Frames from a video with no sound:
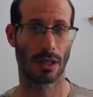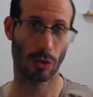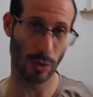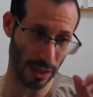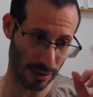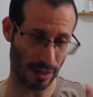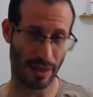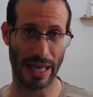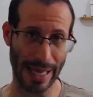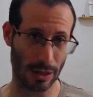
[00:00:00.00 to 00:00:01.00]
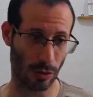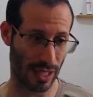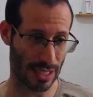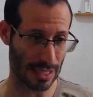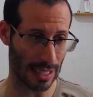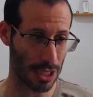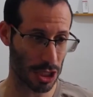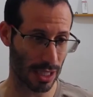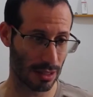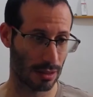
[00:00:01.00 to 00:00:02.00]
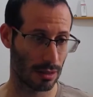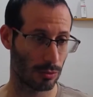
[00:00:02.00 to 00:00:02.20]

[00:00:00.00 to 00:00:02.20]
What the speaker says: Toward the end of the installation,